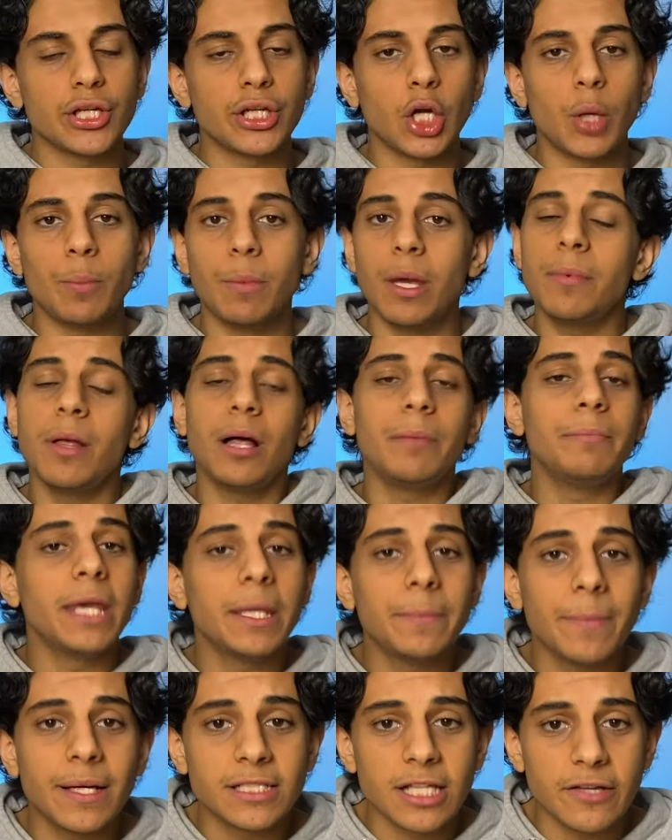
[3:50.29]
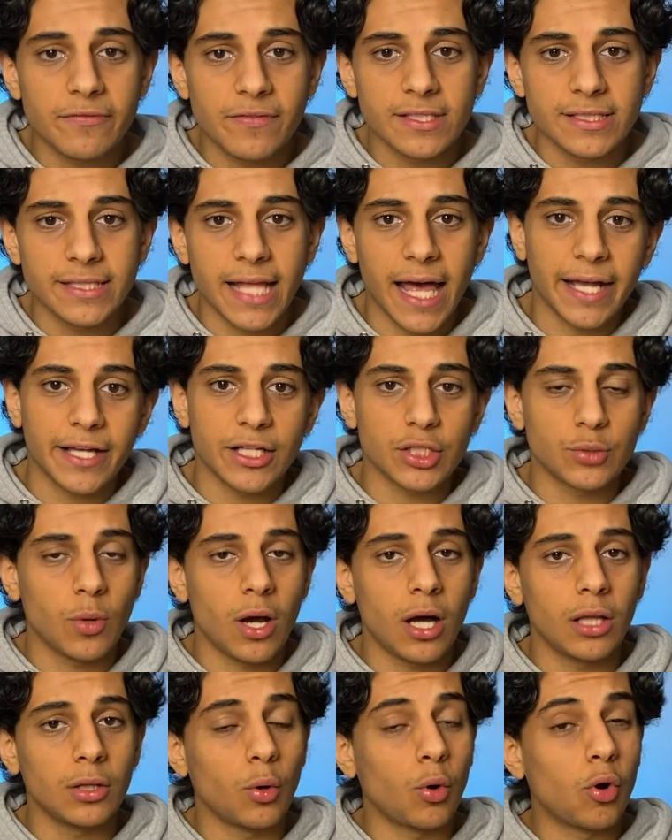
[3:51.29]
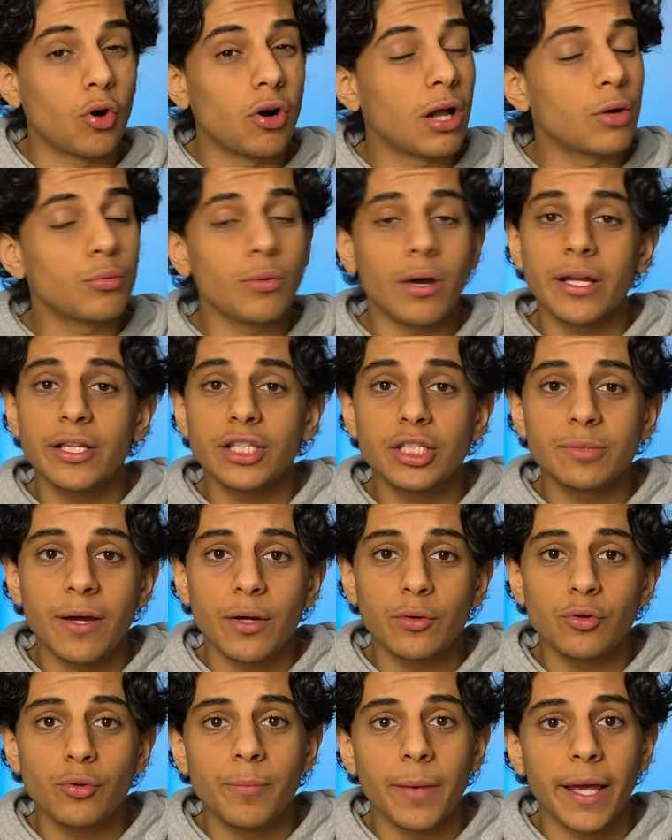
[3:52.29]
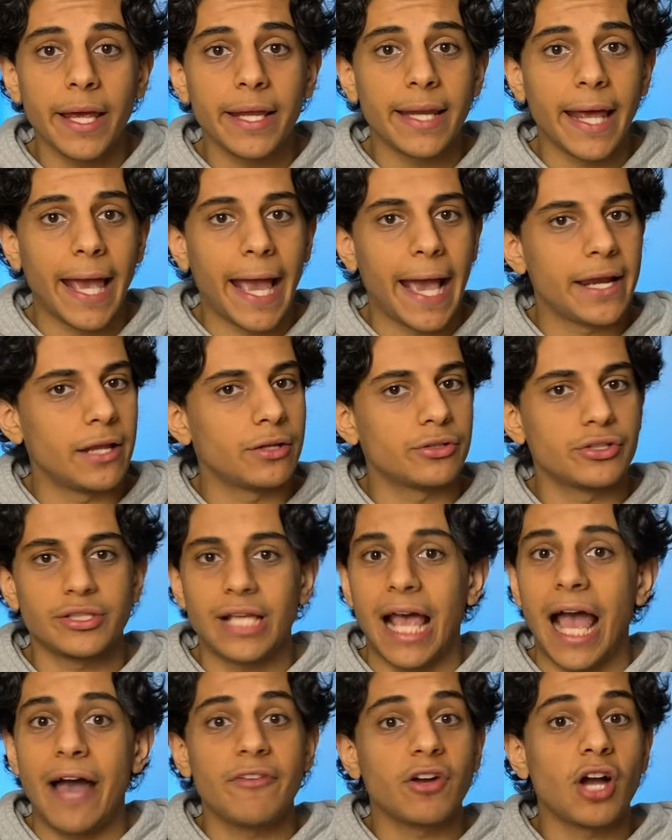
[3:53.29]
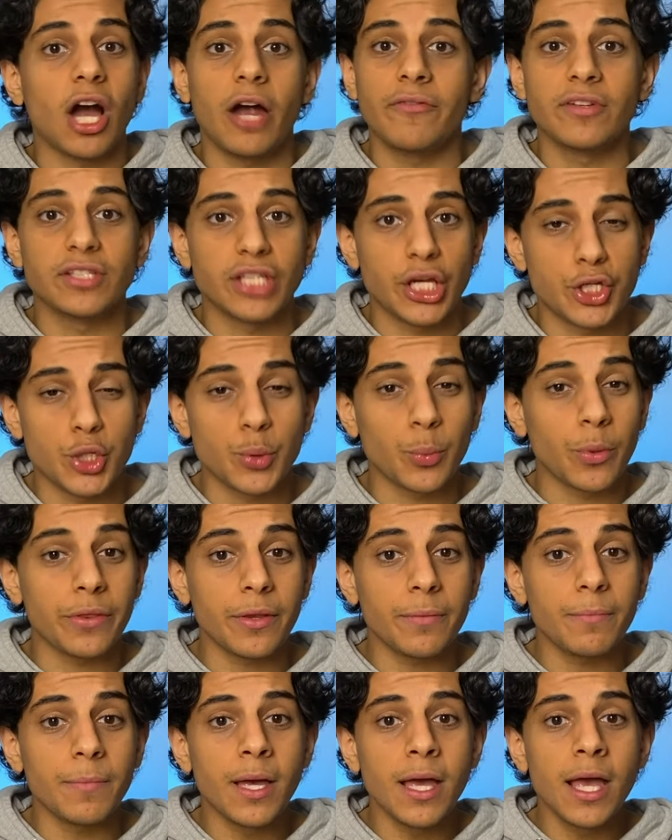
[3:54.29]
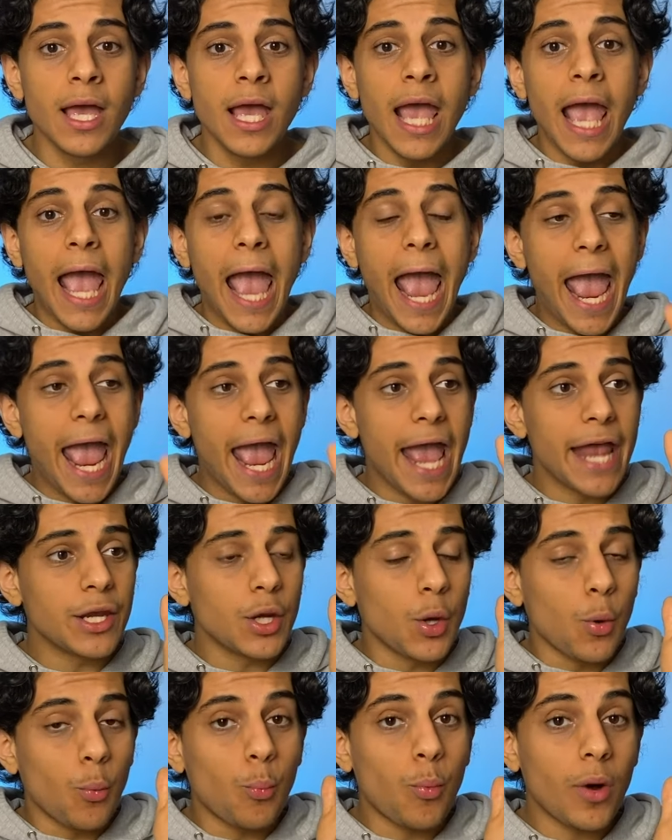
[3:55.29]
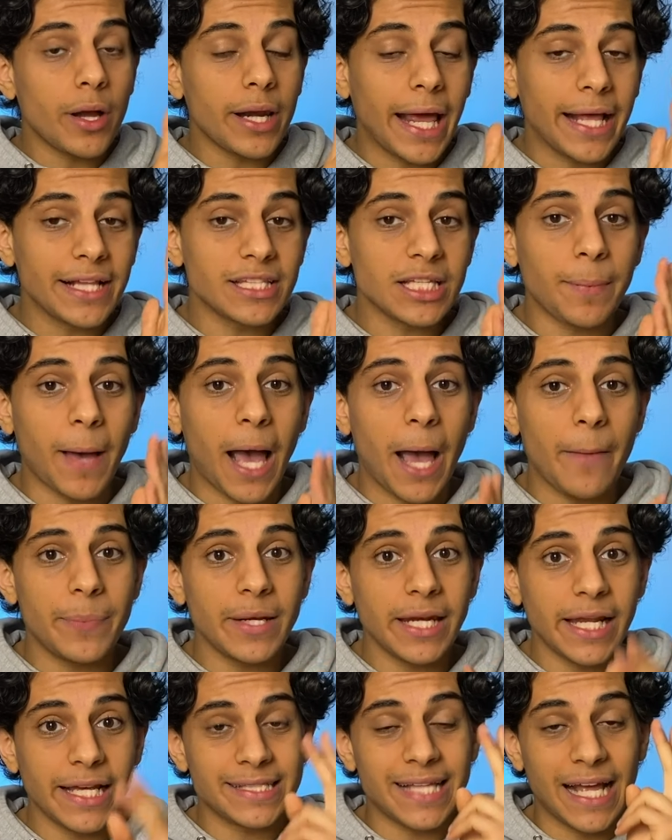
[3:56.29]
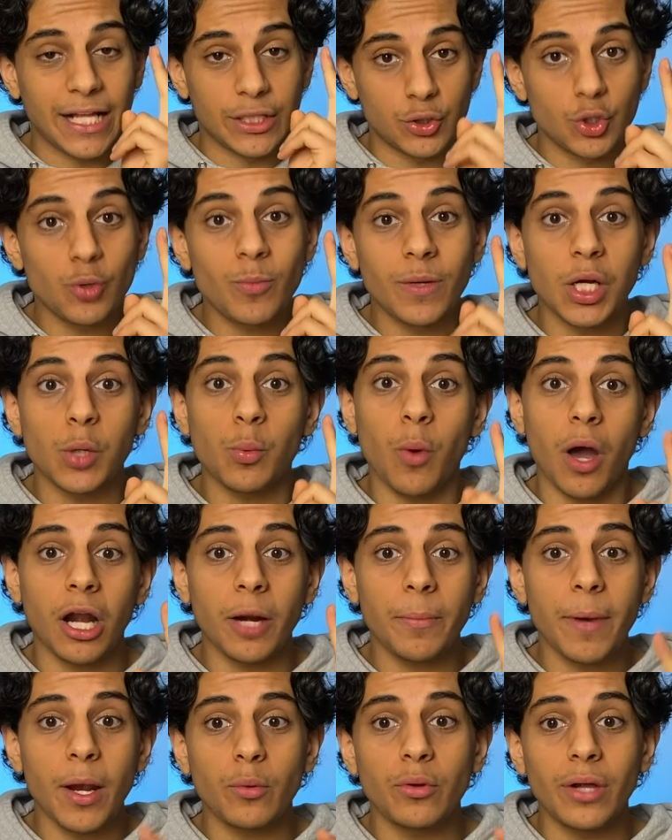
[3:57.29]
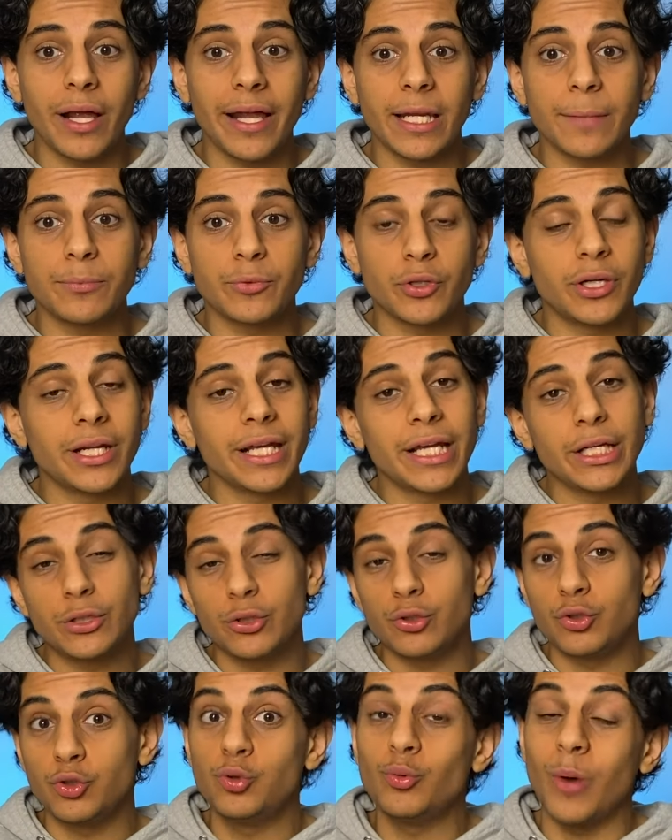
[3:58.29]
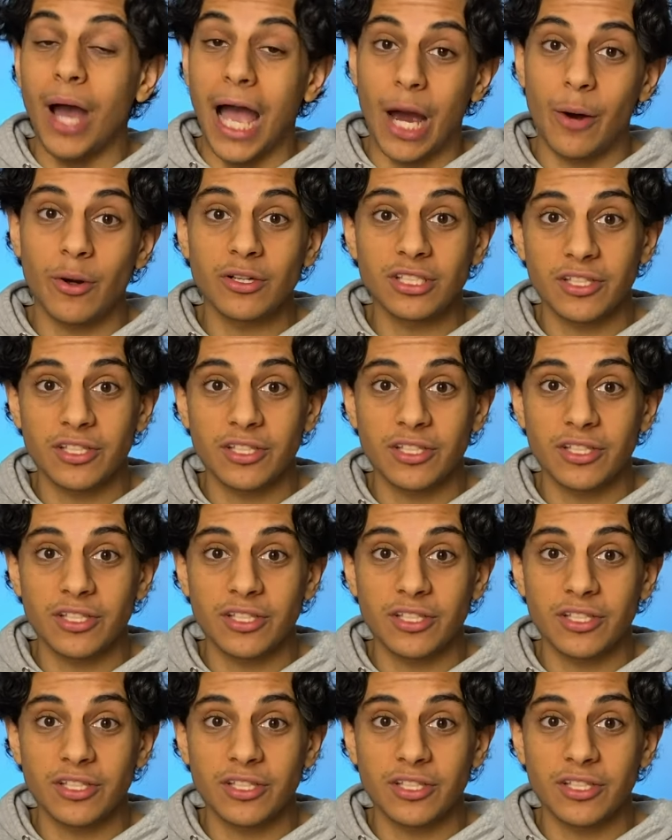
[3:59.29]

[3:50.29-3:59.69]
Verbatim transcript: know, maybe I'll make myself a snack as well, or I'll run into my roommate and I'll just have a conversation with him. And what ends up happening is that two minute water break will end up turning into two hours of